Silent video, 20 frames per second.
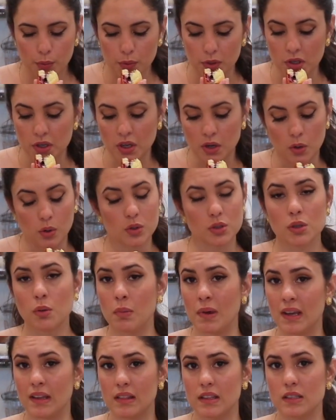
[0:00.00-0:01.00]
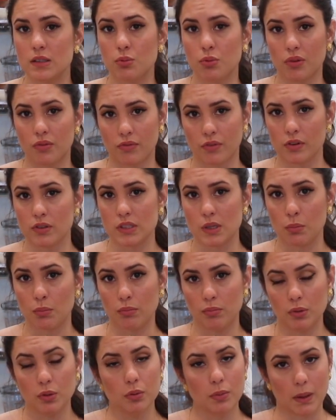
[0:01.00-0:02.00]
You can also make this with
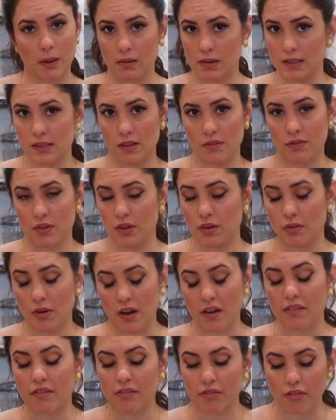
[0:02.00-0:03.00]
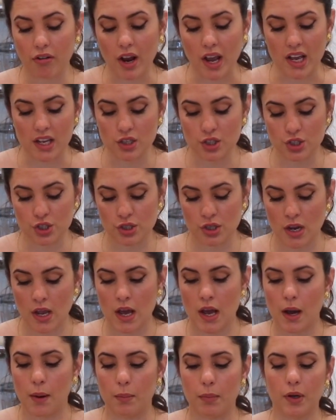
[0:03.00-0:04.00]
frozen blueberries if you don't have fresh,
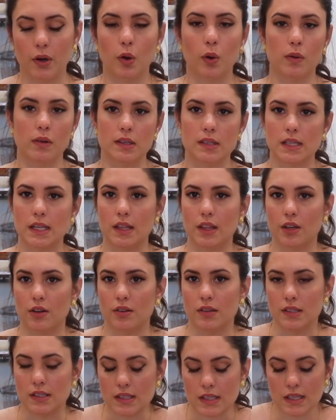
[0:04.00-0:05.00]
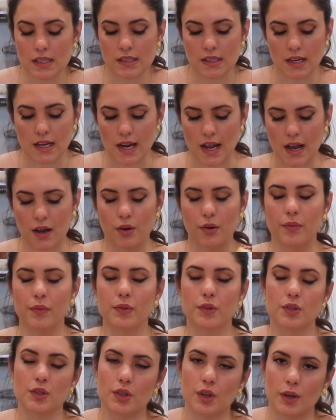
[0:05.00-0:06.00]
but obviously they're in season now,
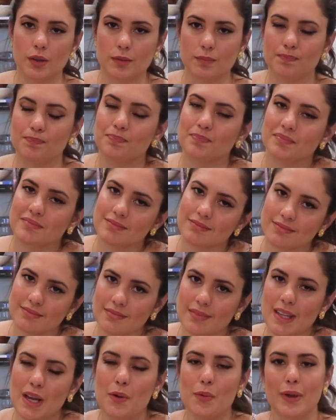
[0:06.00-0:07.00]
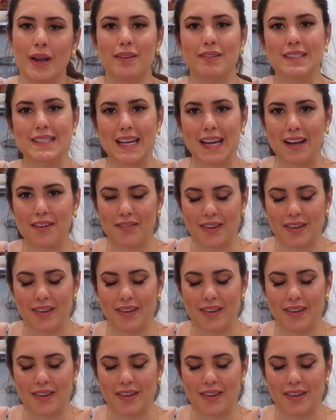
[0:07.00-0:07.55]
so we have to take